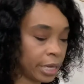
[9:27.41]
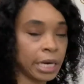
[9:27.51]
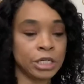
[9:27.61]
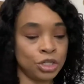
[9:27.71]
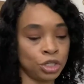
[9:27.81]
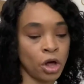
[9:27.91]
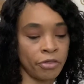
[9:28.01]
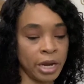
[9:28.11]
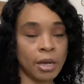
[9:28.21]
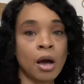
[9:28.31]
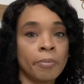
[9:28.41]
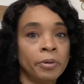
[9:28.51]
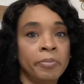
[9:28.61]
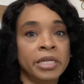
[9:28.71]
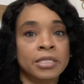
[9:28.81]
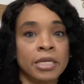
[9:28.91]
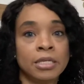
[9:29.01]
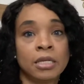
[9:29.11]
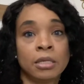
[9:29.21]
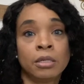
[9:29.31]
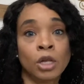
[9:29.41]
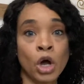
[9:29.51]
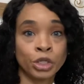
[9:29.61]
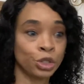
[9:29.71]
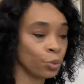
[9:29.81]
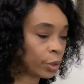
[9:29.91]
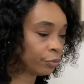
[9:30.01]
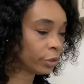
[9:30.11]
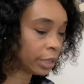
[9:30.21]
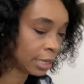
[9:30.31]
and I just thought that it complemented the larger one really